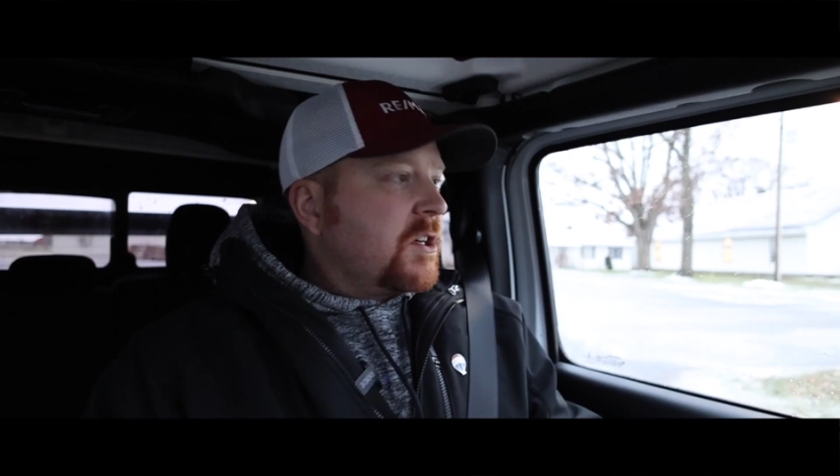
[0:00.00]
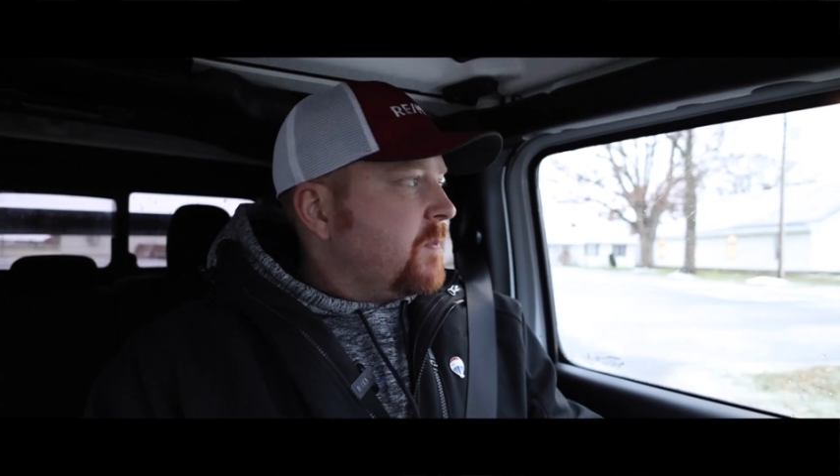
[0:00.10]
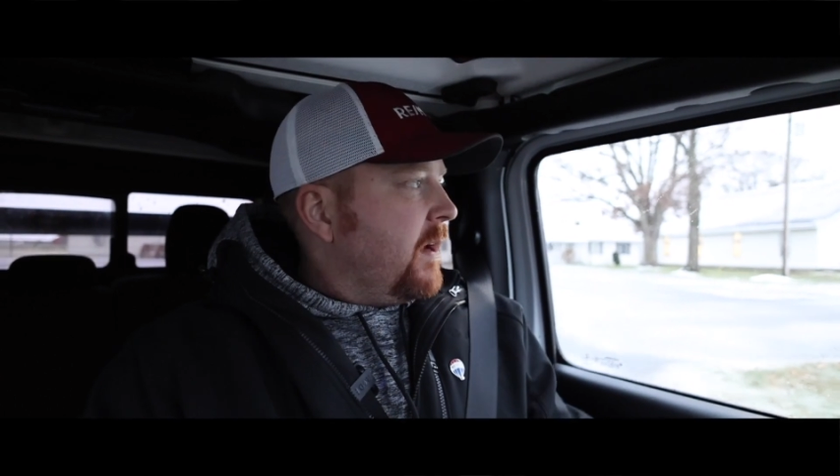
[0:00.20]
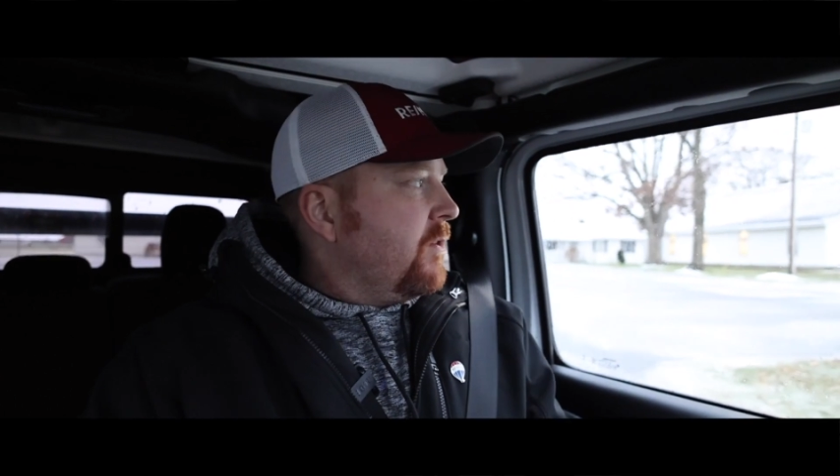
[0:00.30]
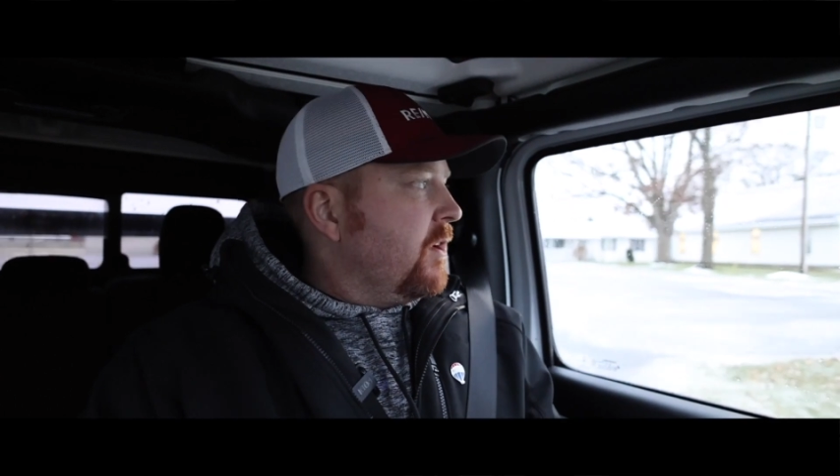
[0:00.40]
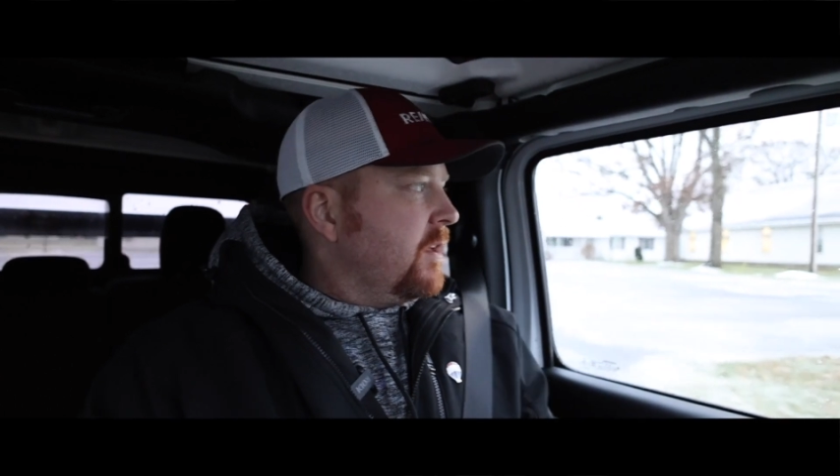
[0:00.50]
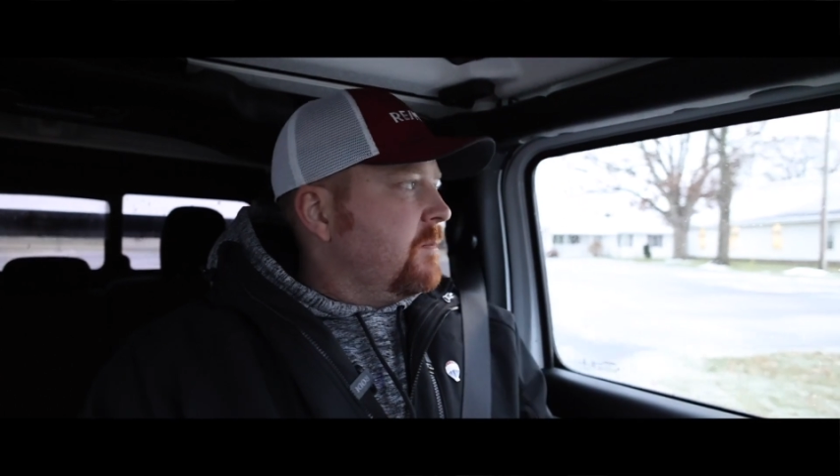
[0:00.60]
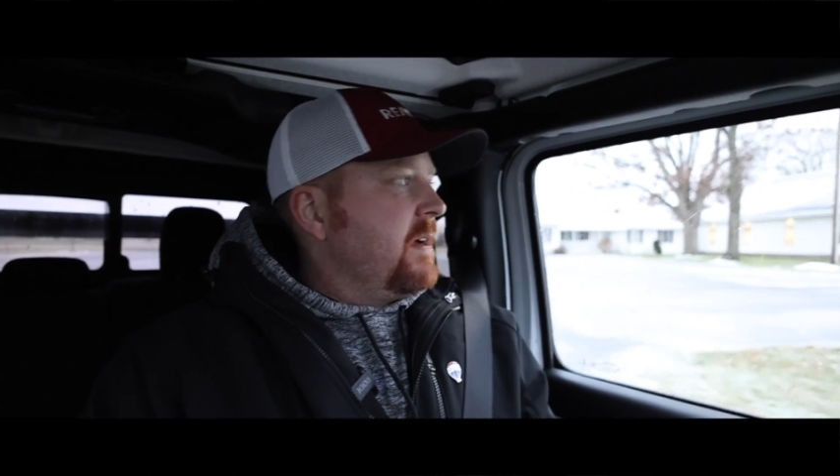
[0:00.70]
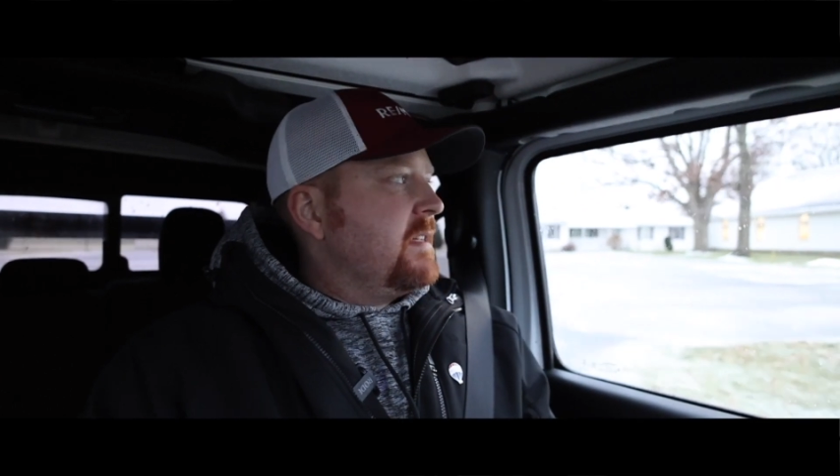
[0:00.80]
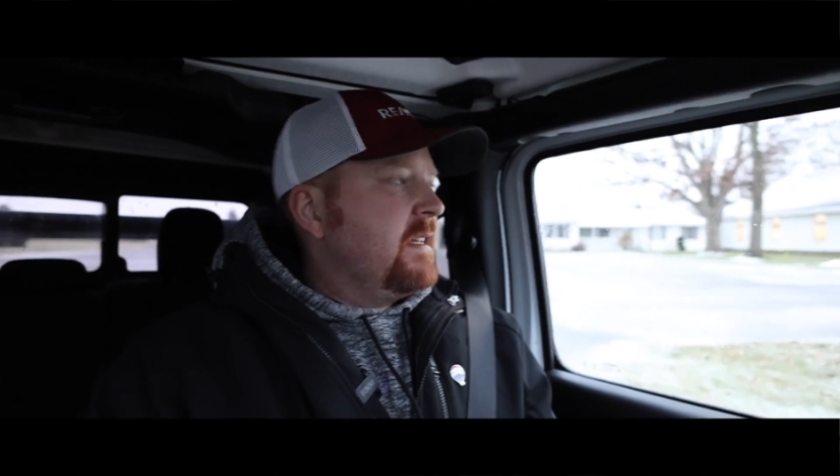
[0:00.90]
been really
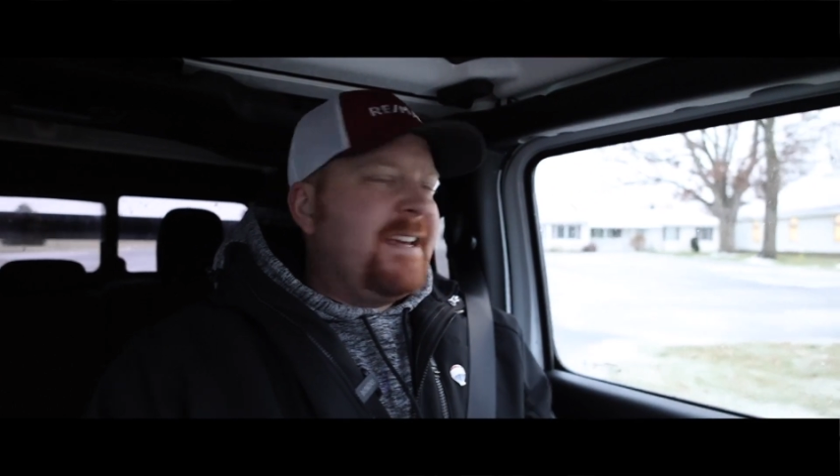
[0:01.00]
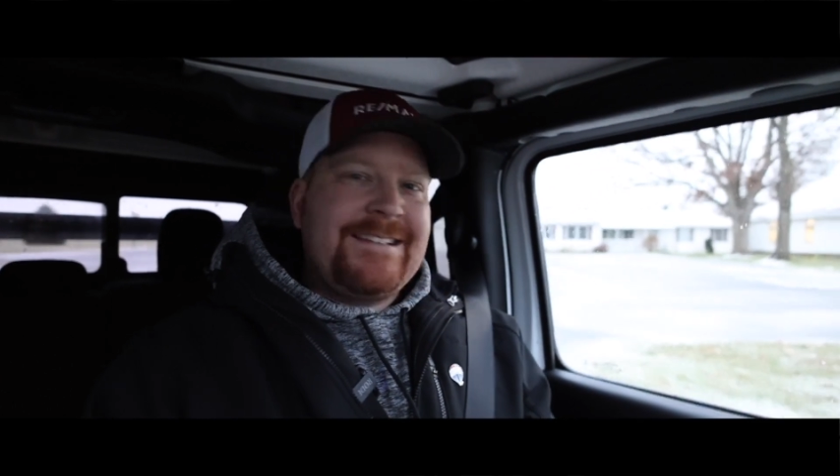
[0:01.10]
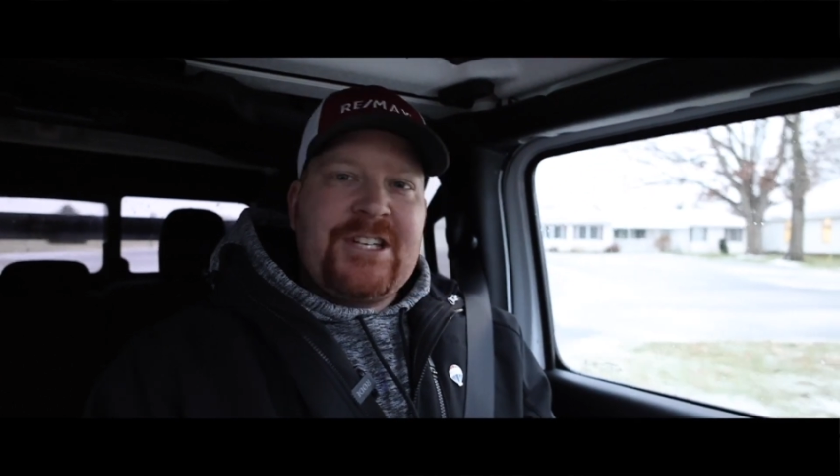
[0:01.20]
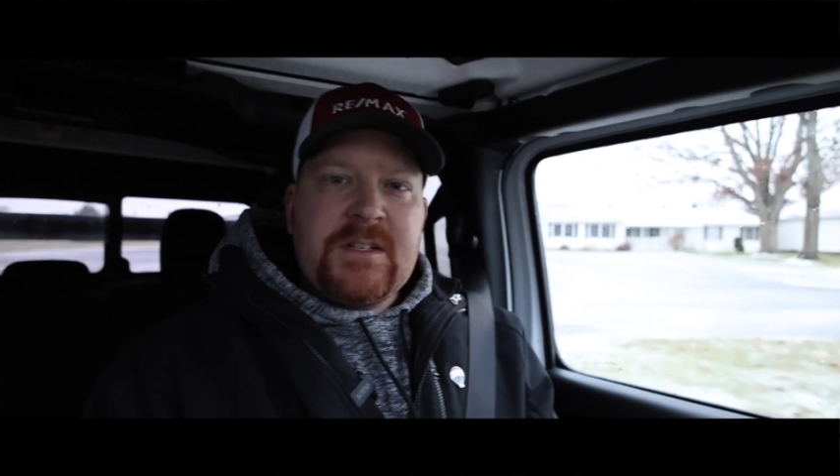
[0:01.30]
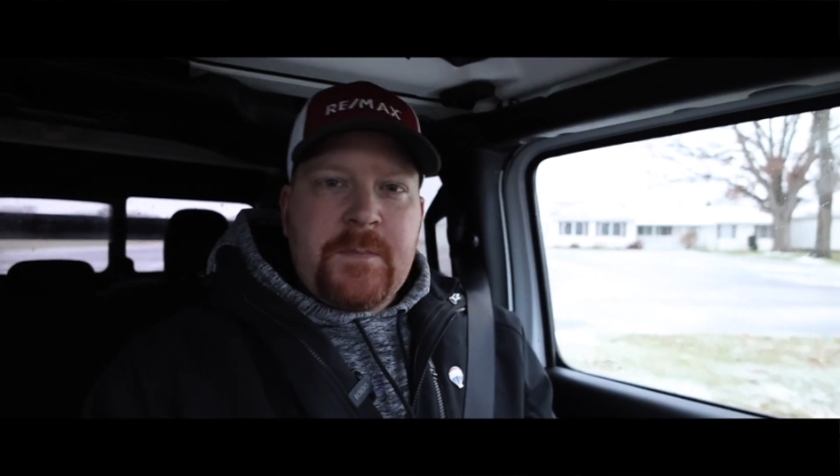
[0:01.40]
busy. It's just